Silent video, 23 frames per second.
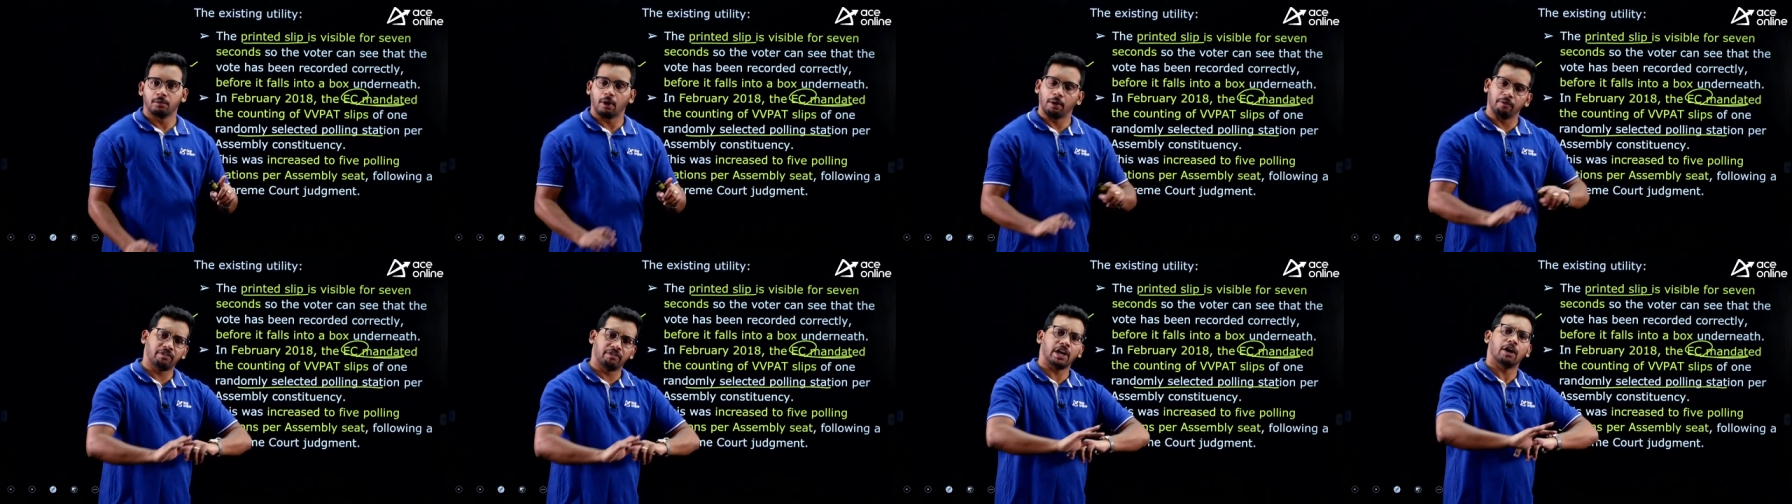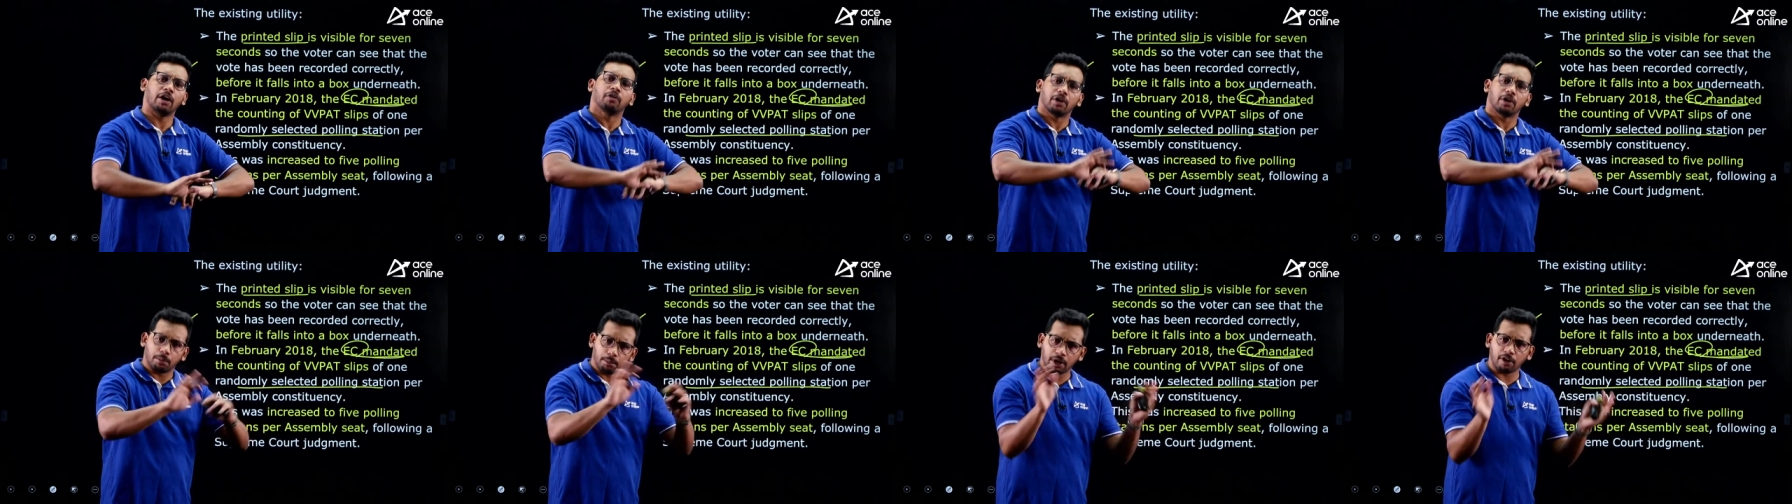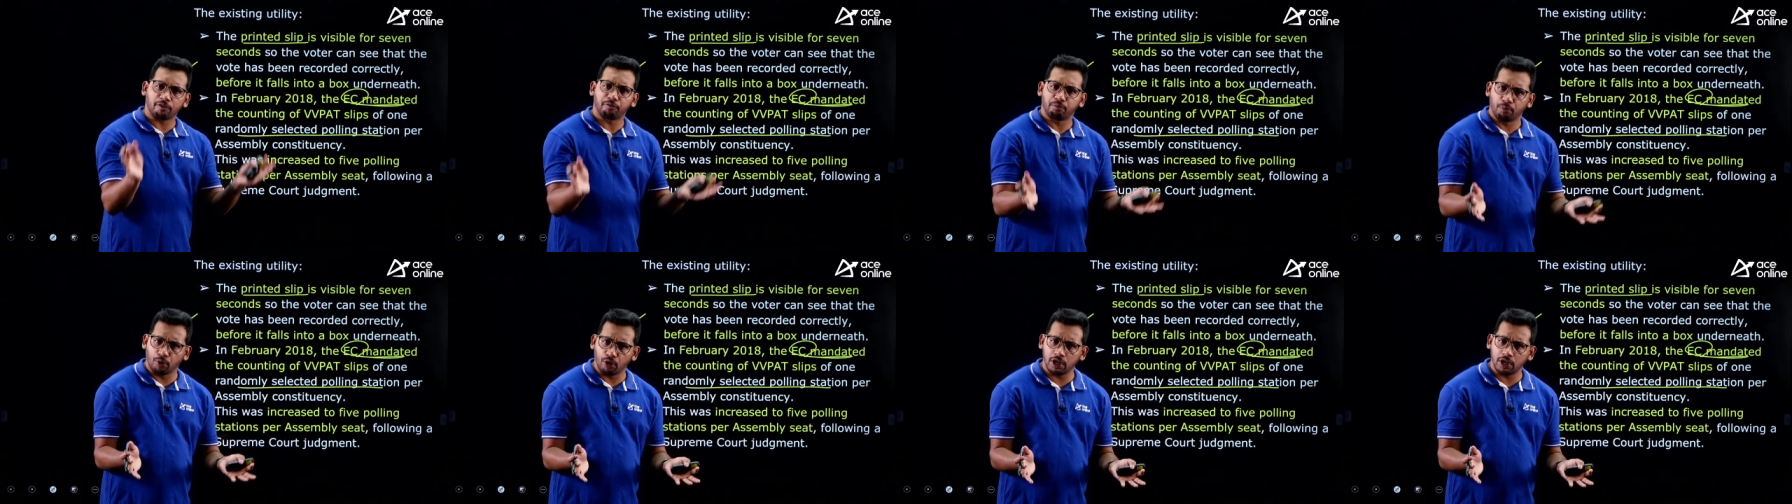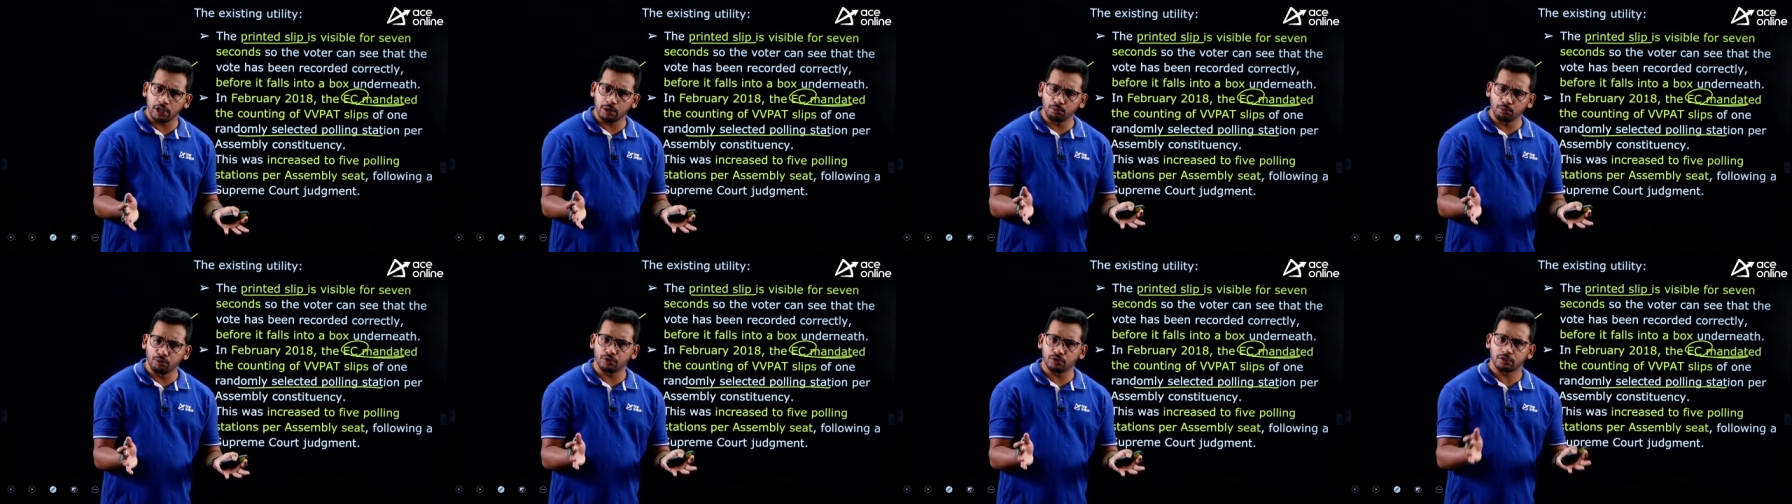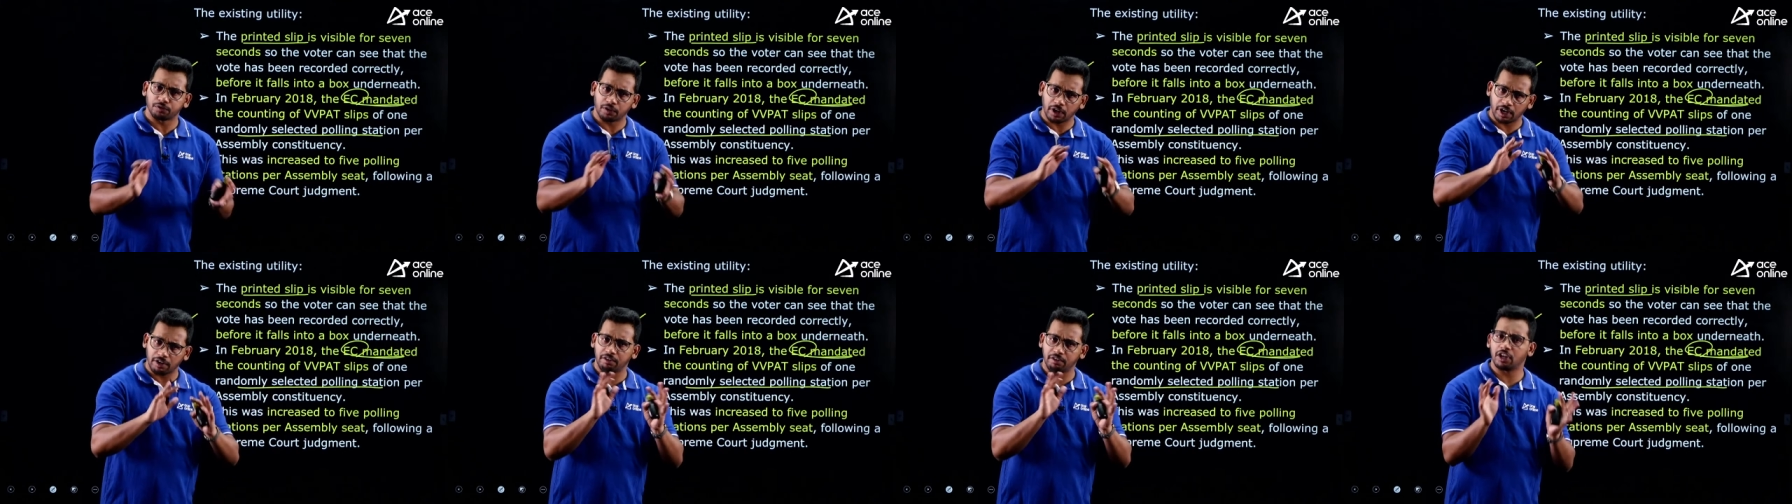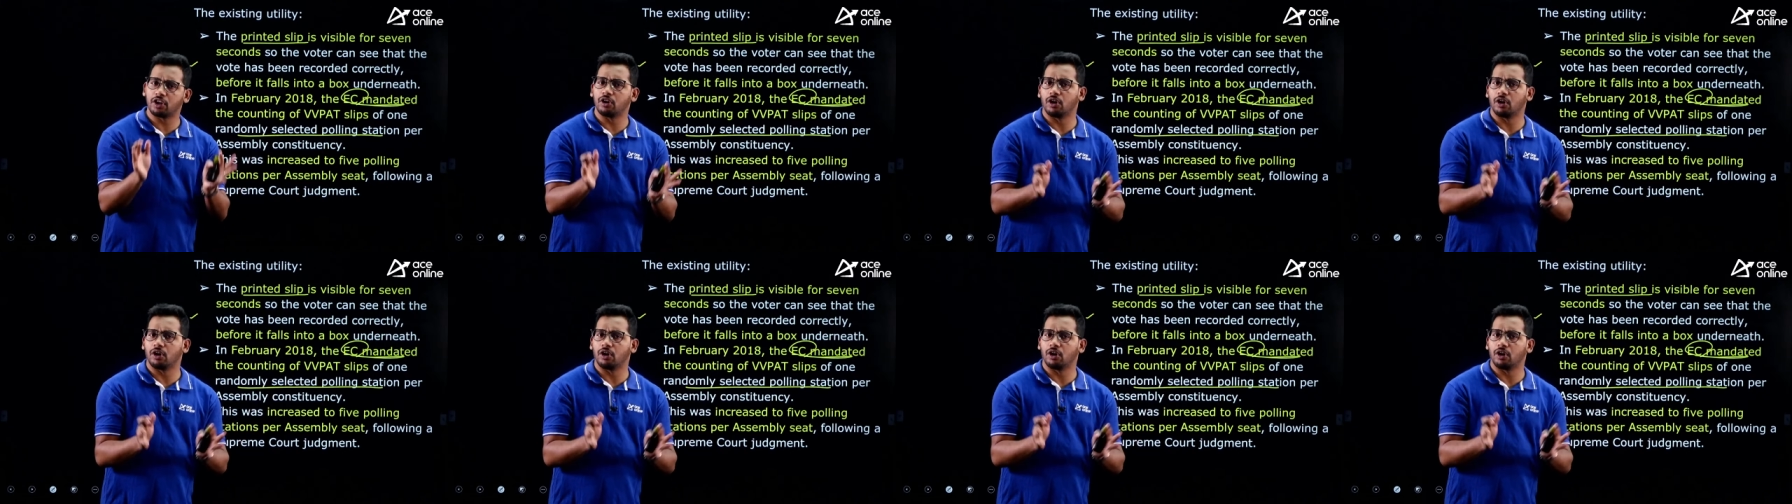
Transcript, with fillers: We have number of polling booths for every